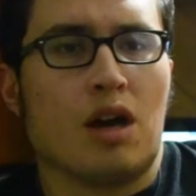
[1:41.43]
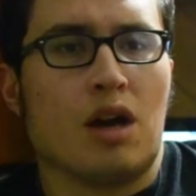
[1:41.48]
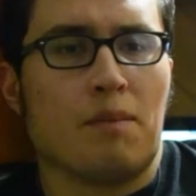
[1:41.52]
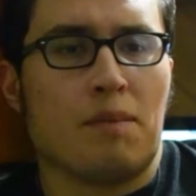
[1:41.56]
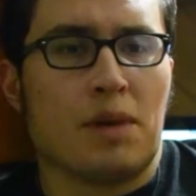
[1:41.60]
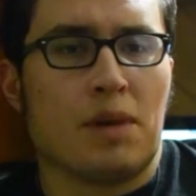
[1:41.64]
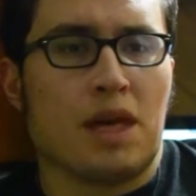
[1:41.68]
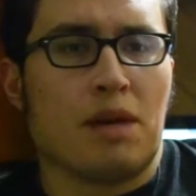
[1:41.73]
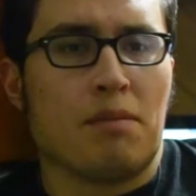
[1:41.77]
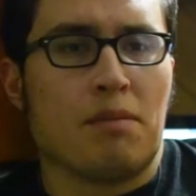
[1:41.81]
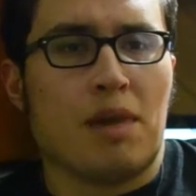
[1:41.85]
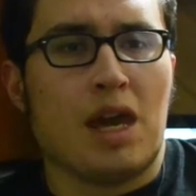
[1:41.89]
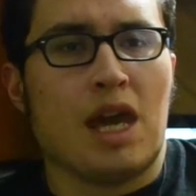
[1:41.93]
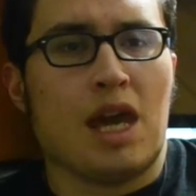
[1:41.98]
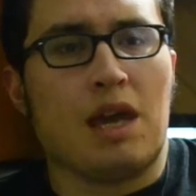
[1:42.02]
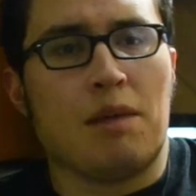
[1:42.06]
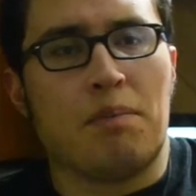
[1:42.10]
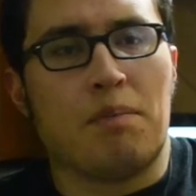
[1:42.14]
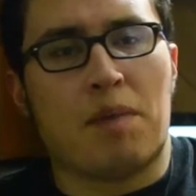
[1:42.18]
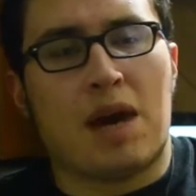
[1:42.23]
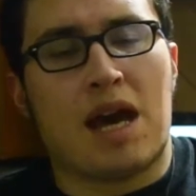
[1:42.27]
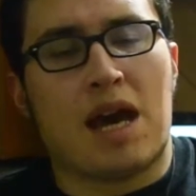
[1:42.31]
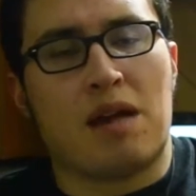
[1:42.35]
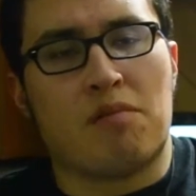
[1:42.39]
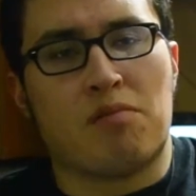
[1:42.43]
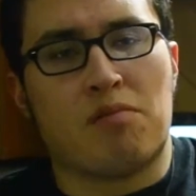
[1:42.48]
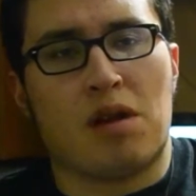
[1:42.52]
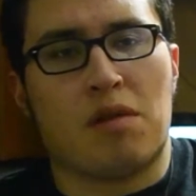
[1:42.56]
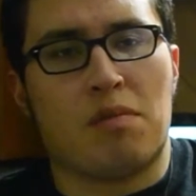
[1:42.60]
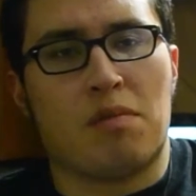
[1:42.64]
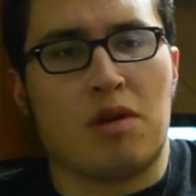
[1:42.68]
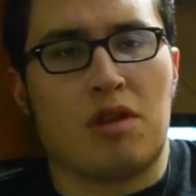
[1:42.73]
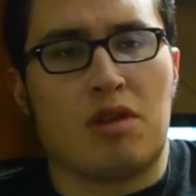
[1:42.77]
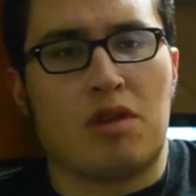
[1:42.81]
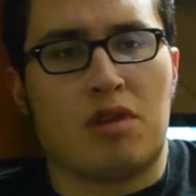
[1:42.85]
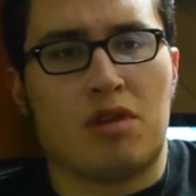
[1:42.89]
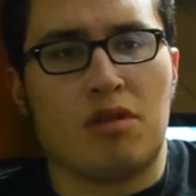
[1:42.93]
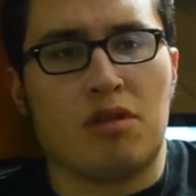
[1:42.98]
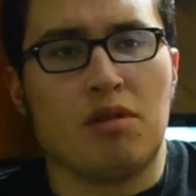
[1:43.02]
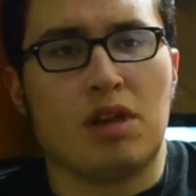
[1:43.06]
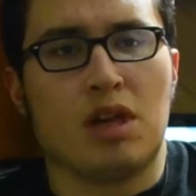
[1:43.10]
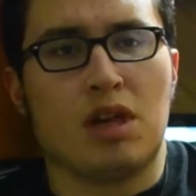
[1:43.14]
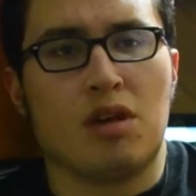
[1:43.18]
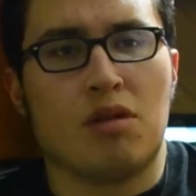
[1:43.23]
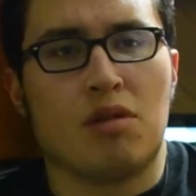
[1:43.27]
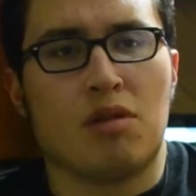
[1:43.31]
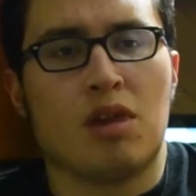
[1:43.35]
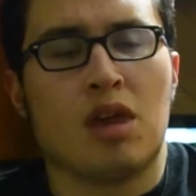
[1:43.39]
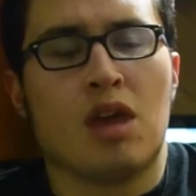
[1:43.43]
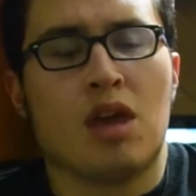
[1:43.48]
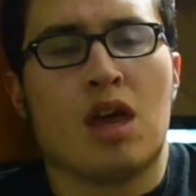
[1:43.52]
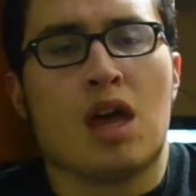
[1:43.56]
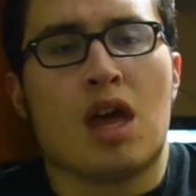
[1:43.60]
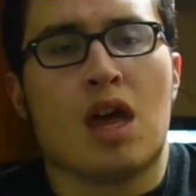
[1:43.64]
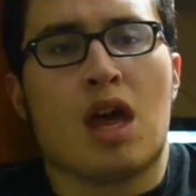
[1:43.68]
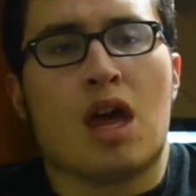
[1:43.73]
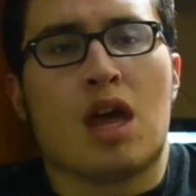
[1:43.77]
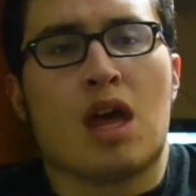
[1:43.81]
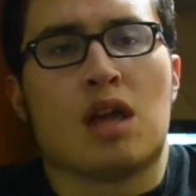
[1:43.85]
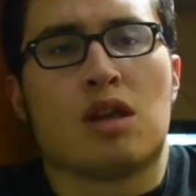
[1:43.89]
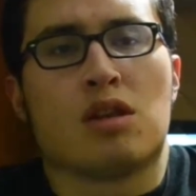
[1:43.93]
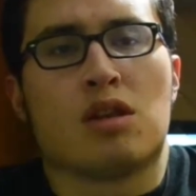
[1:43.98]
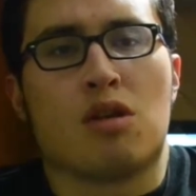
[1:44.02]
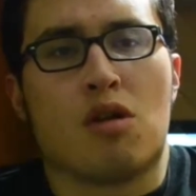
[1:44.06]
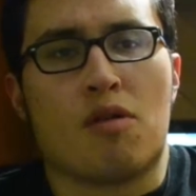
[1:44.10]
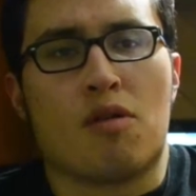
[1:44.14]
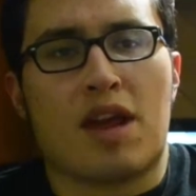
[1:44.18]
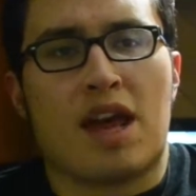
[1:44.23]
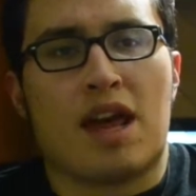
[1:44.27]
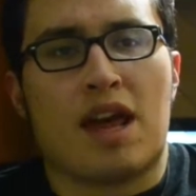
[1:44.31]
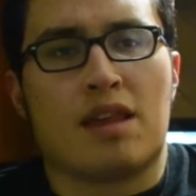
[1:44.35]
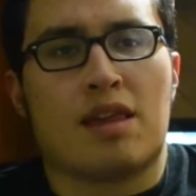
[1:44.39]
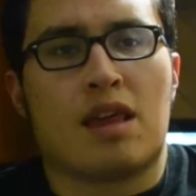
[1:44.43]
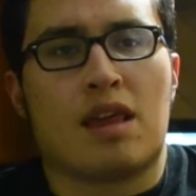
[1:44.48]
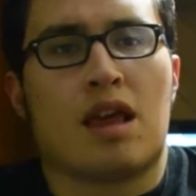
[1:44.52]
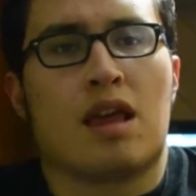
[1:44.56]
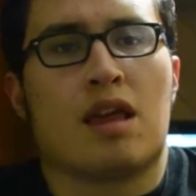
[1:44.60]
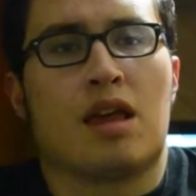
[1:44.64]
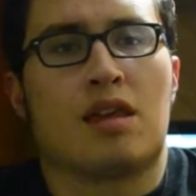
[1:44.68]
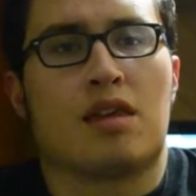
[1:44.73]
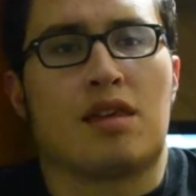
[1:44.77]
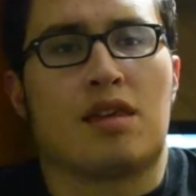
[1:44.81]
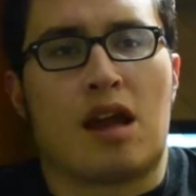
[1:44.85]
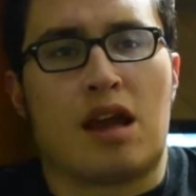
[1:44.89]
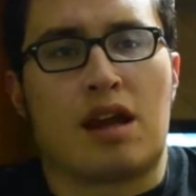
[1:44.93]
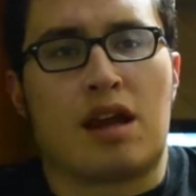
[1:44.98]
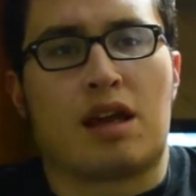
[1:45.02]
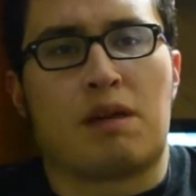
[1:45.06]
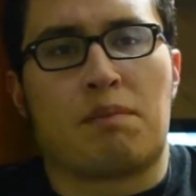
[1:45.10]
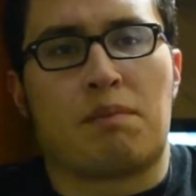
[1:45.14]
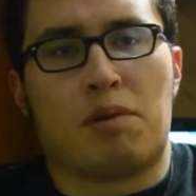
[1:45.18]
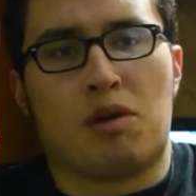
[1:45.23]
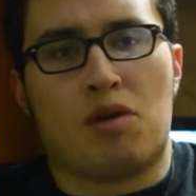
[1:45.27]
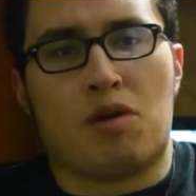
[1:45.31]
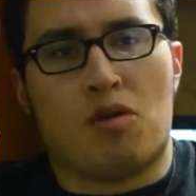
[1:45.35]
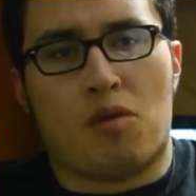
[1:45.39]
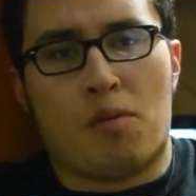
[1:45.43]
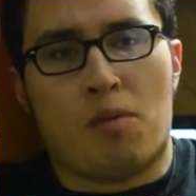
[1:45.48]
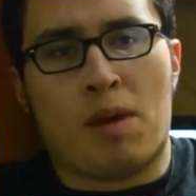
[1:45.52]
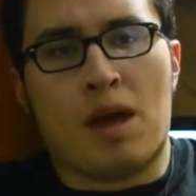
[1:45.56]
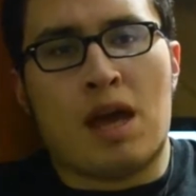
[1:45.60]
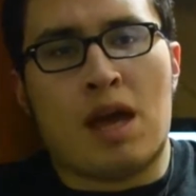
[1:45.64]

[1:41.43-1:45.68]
being made by Red Button Studios, known as Sonic Boom.